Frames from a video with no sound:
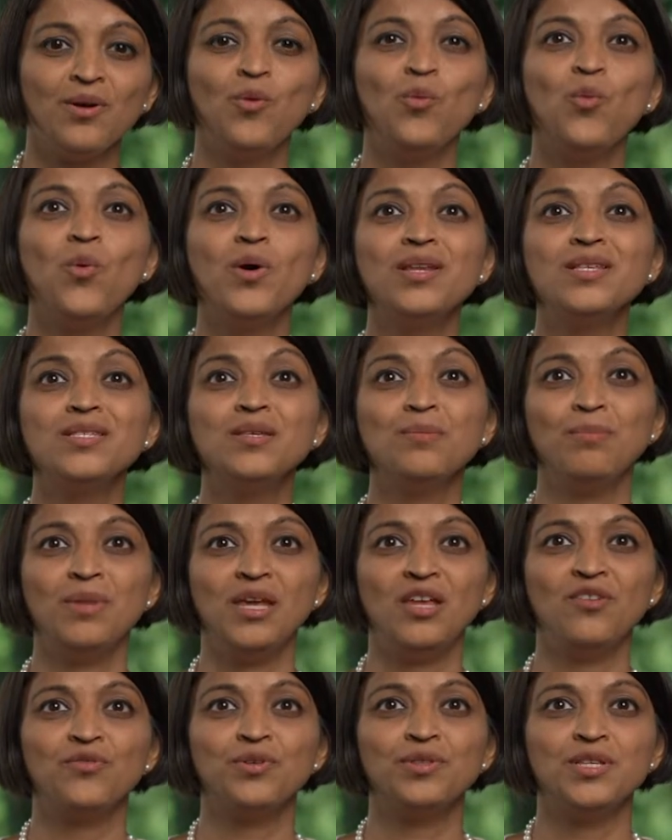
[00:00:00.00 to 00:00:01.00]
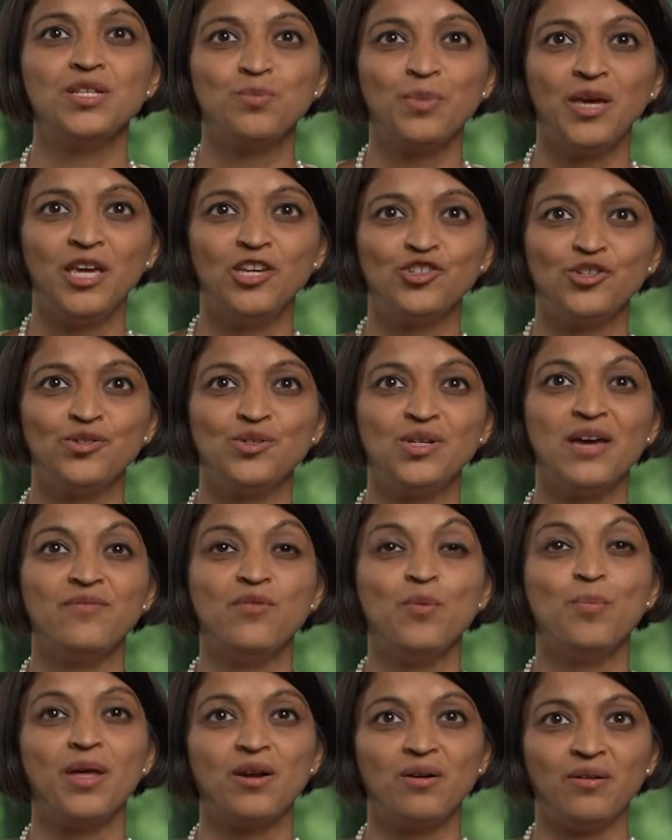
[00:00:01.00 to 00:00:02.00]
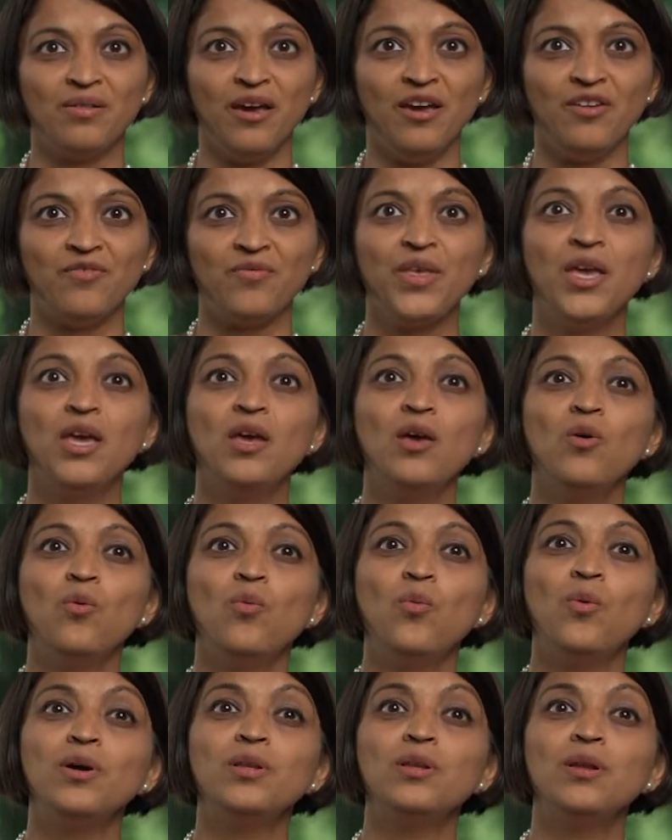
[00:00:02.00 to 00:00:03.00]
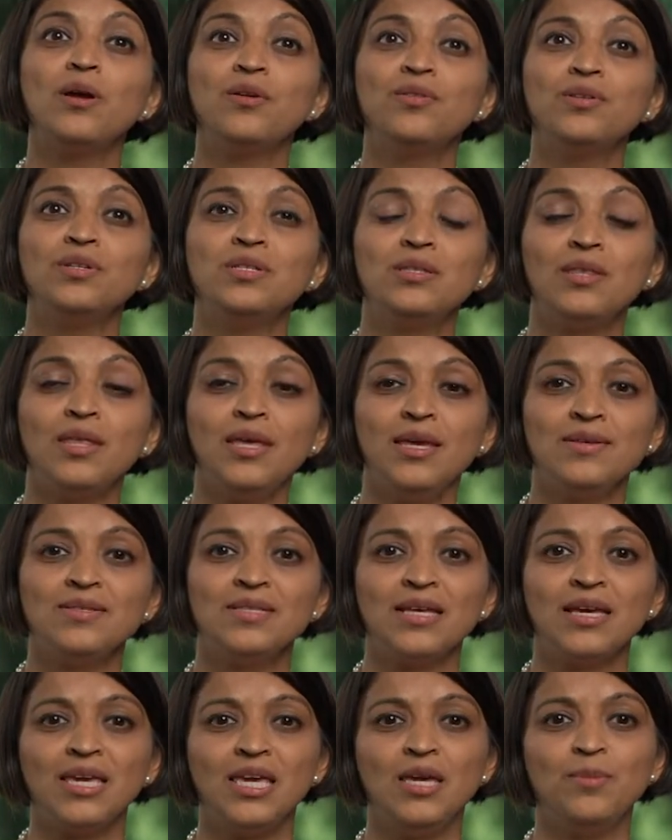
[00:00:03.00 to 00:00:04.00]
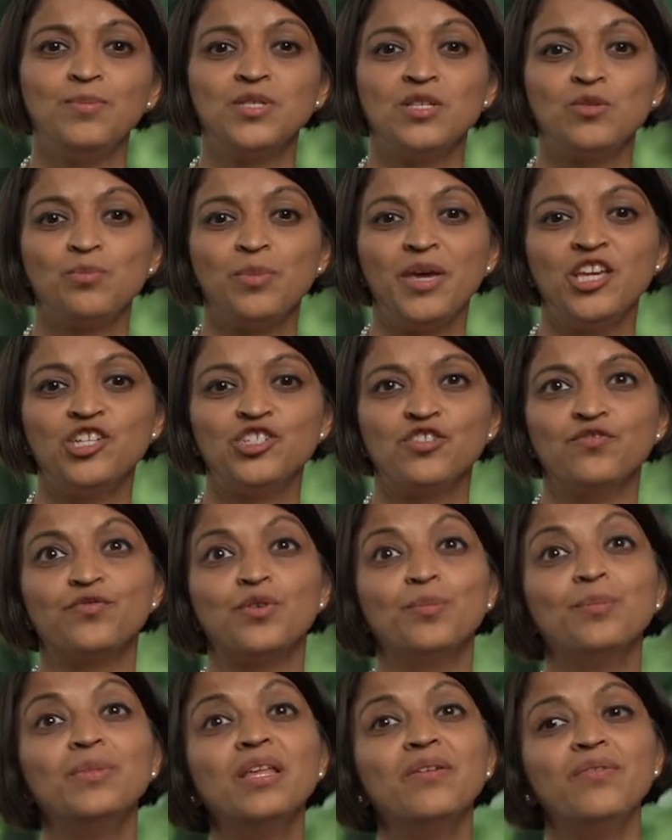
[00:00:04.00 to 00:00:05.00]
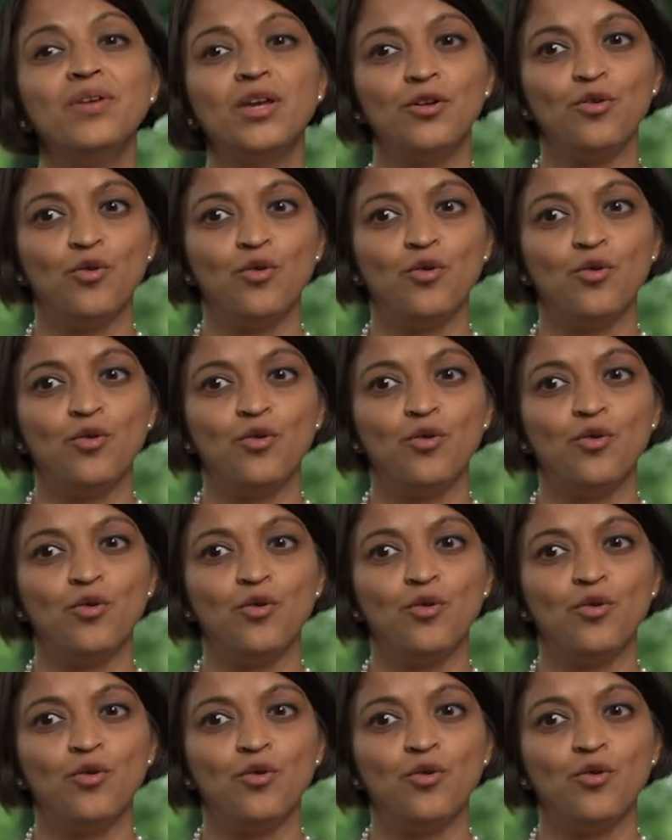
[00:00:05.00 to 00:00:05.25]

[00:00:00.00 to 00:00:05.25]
What does it mean for this patient to have a better life? What are the things that keeps this patient from living a